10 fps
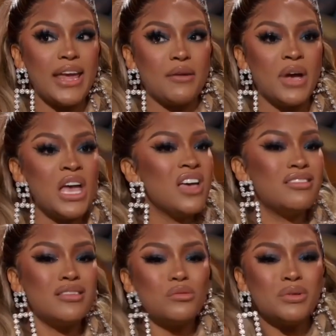game.
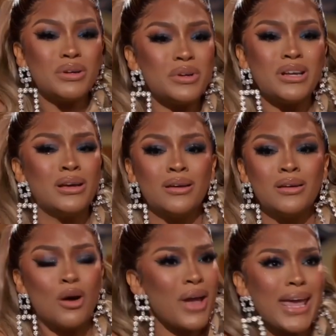The, what,
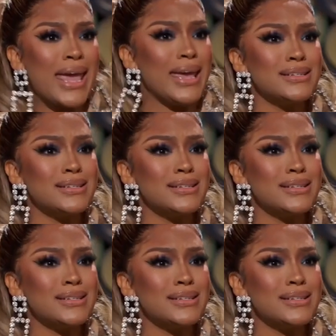okay,